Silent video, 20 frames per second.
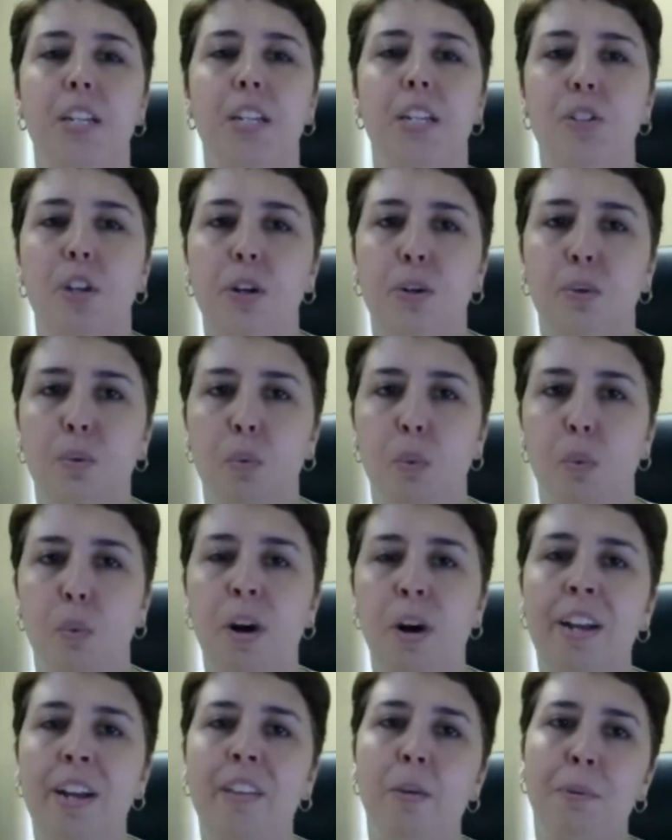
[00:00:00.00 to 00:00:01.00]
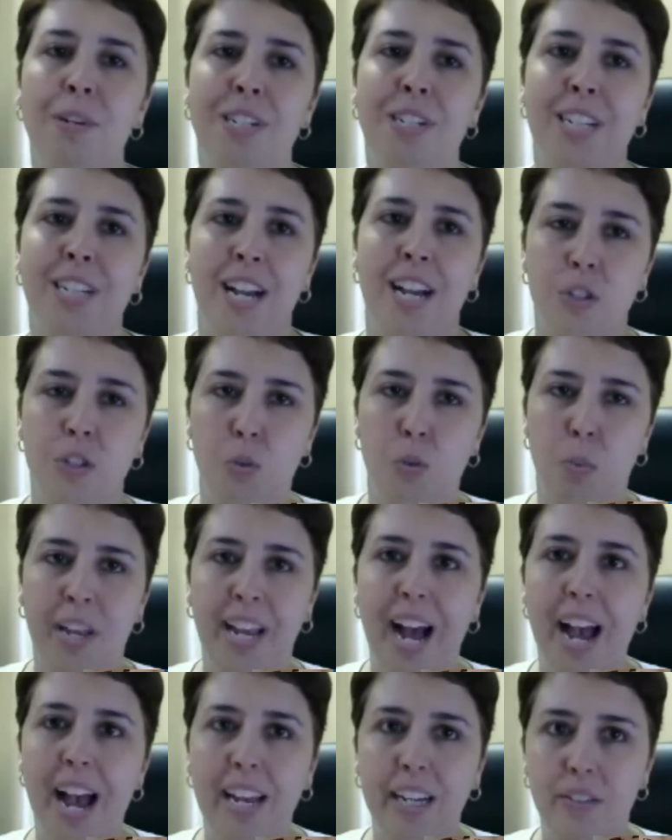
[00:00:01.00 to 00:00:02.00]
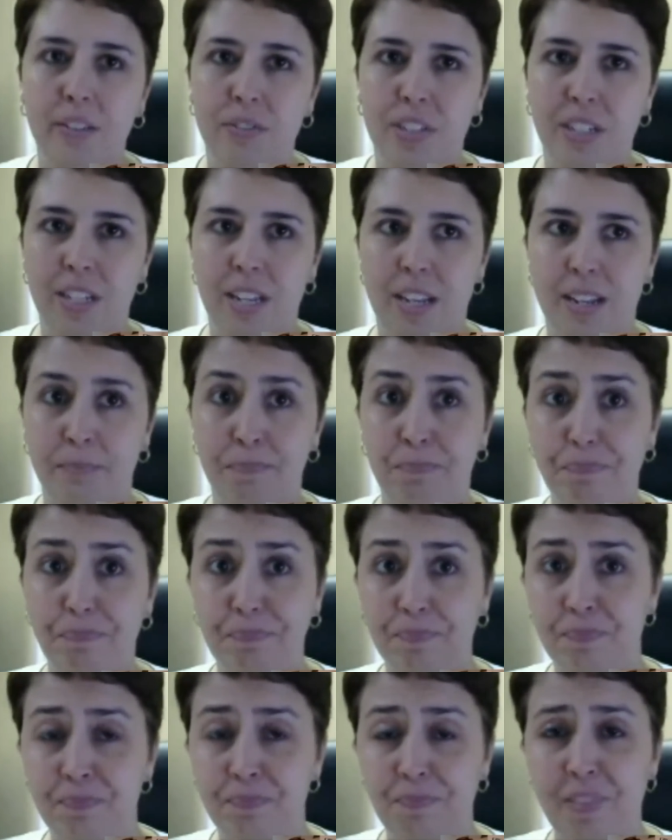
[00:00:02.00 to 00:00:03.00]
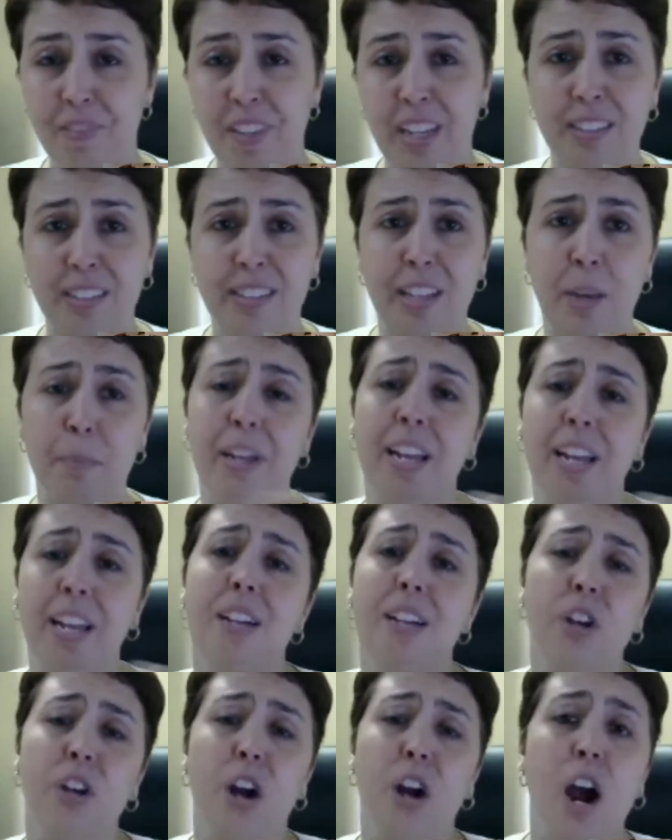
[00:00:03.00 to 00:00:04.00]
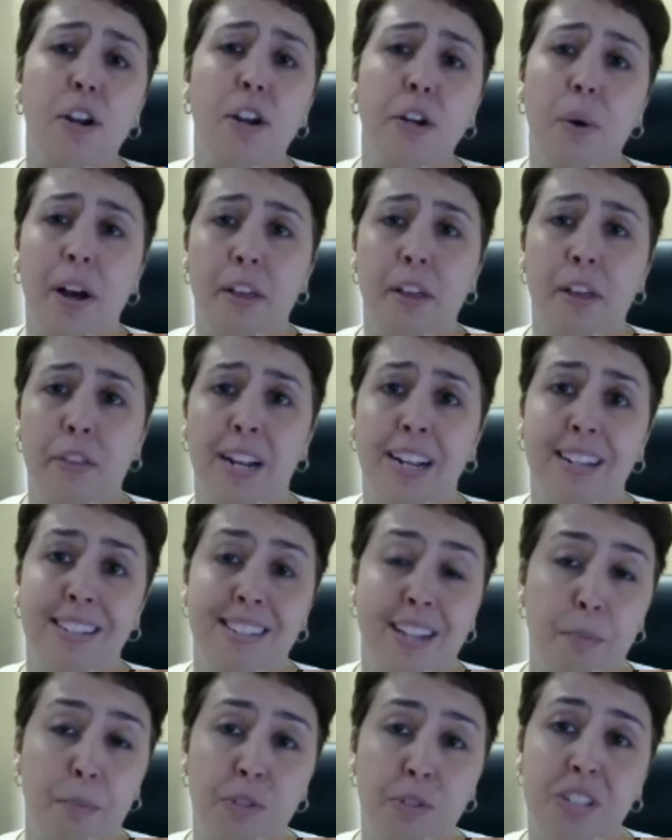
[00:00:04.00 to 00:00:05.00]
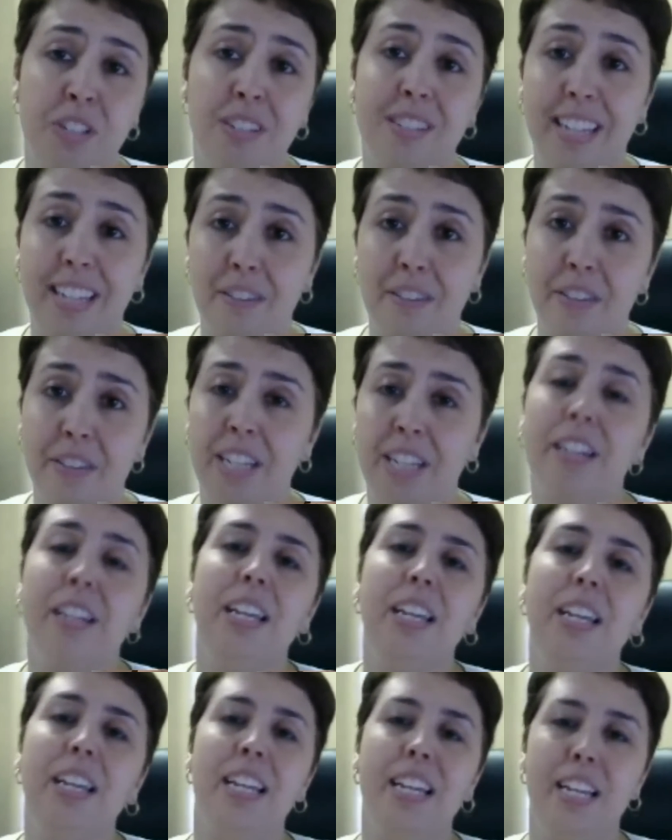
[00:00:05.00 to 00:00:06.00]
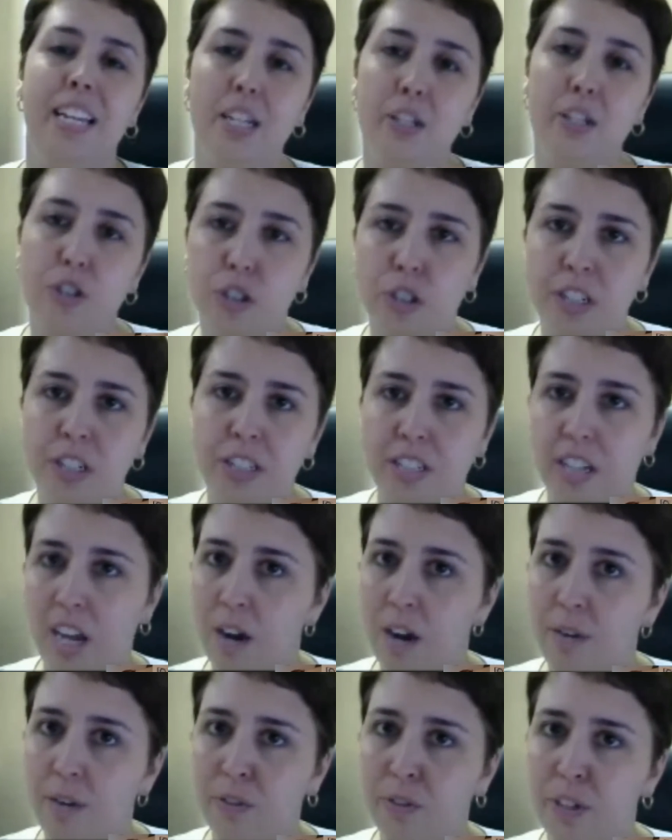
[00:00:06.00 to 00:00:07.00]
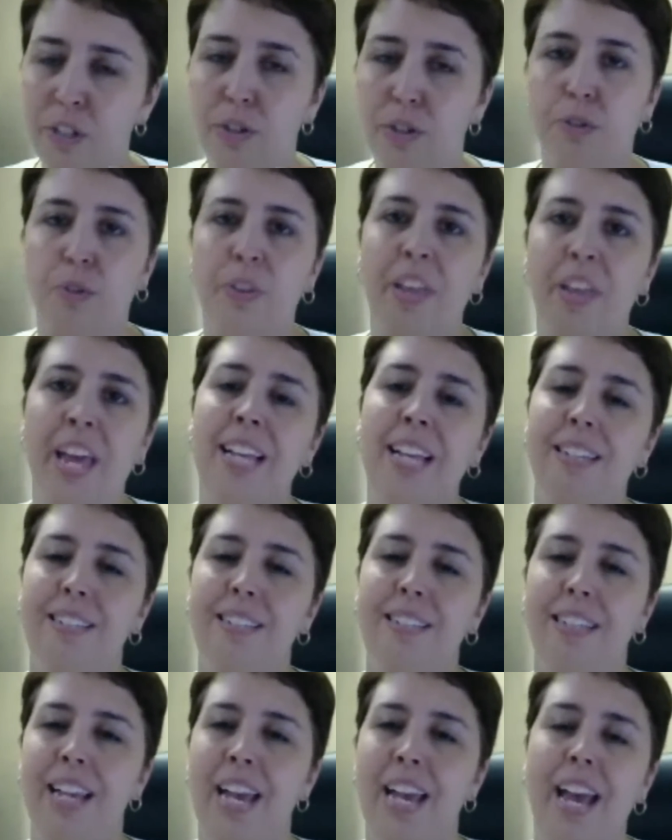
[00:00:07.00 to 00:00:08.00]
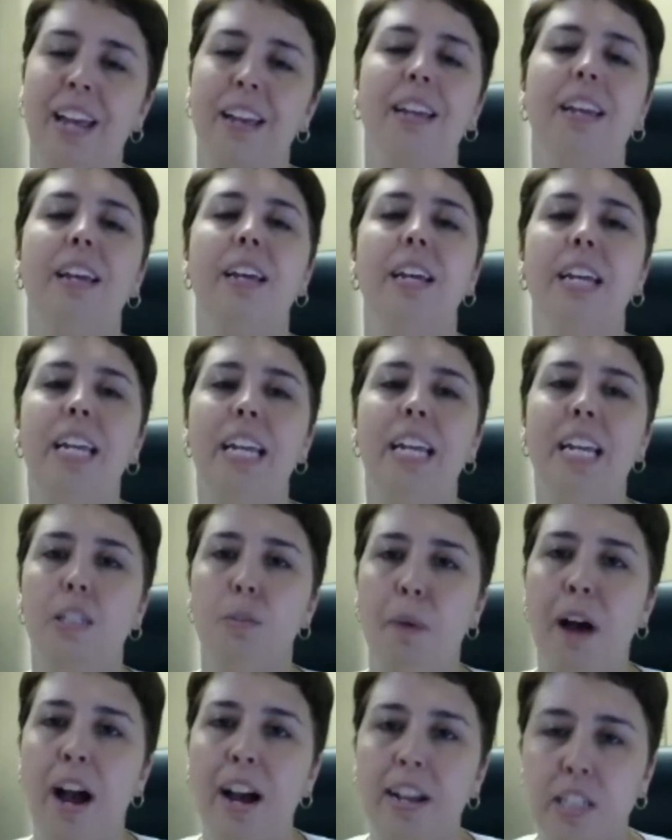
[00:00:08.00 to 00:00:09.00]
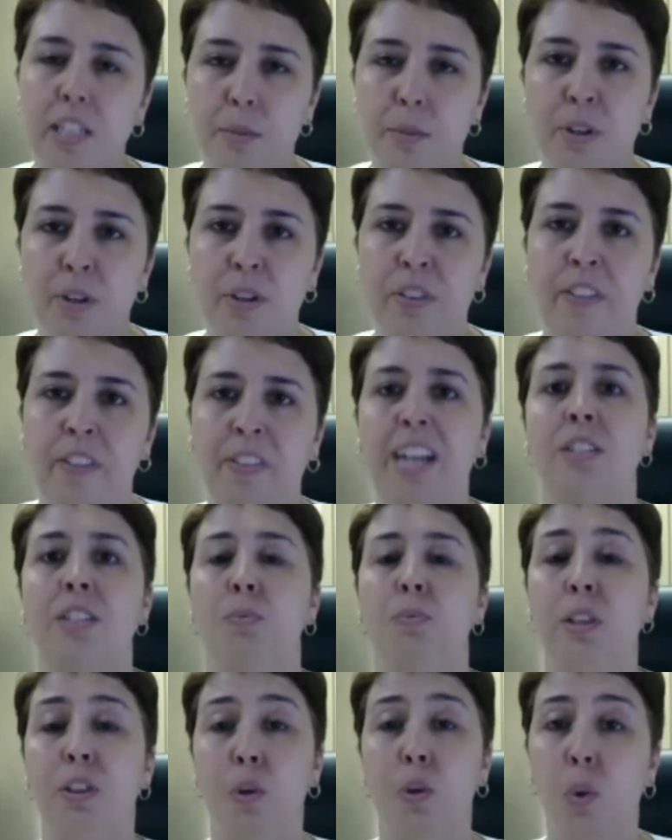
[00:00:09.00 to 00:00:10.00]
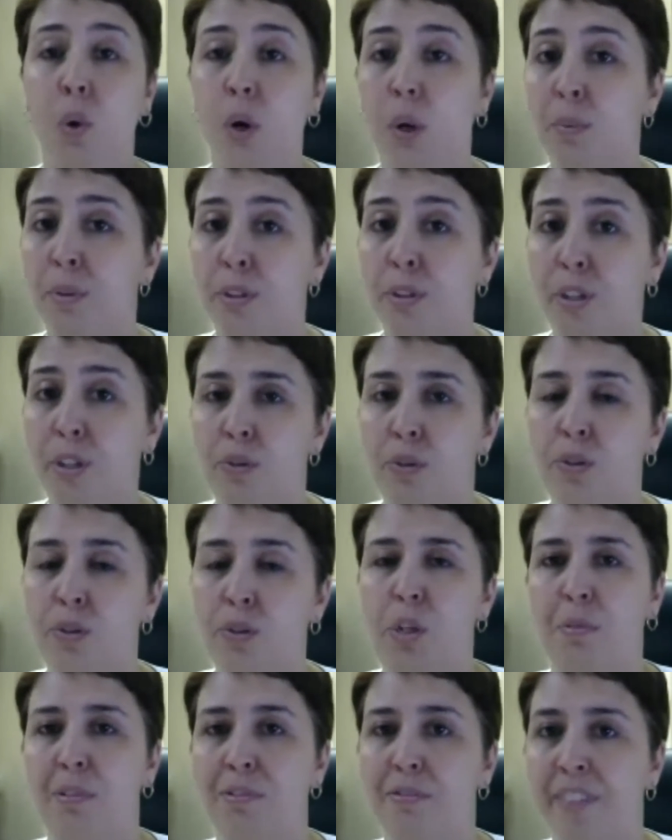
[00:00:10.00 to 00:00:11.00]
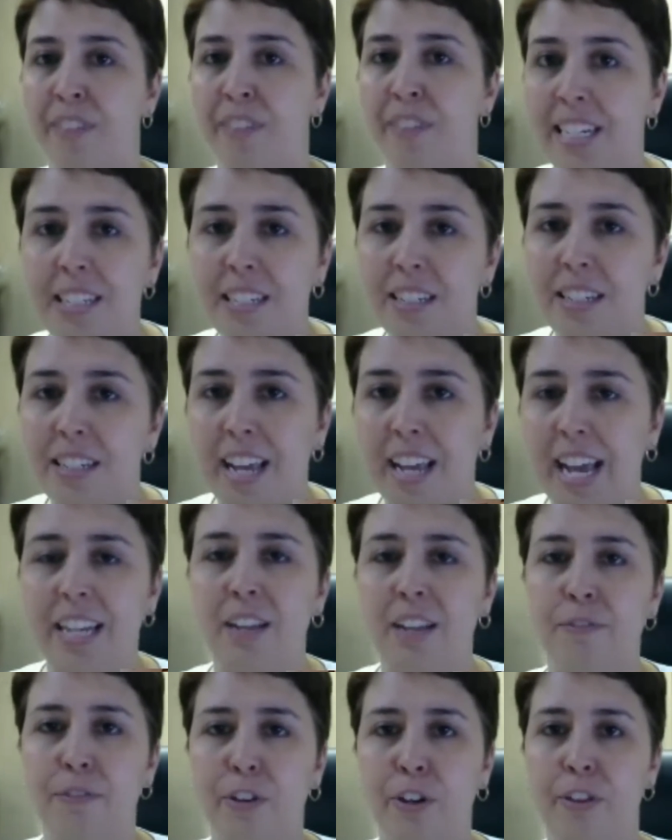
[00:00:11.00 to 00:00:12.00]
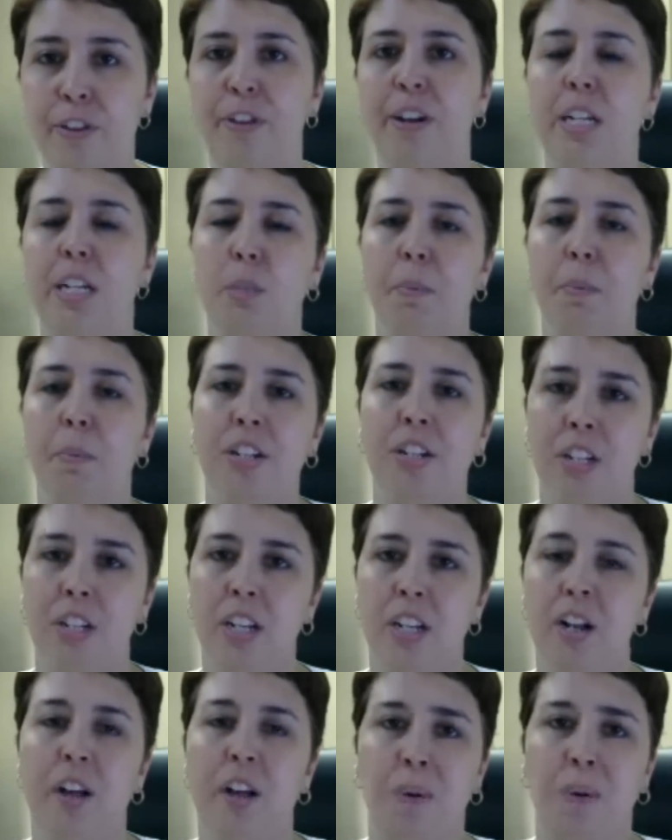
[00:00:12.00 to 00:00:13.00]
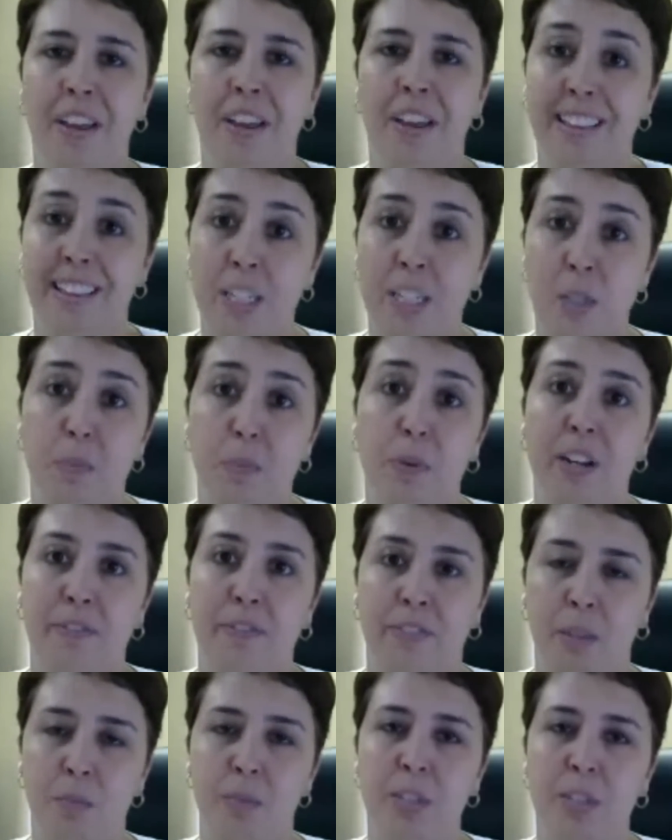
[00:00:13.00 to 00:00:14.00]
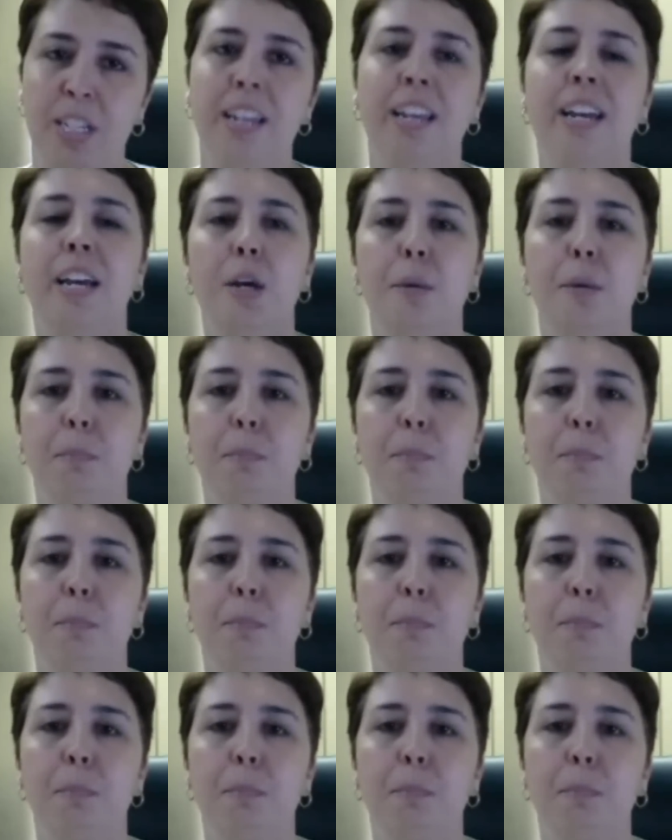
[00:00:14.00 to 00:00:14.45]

So one of the protections we kind of see is that because there are no other exemptions given in insurance coverage through the ACA, it's possible that that's what the court will use to prevent any further expansion, although I think that's pretty flimsy.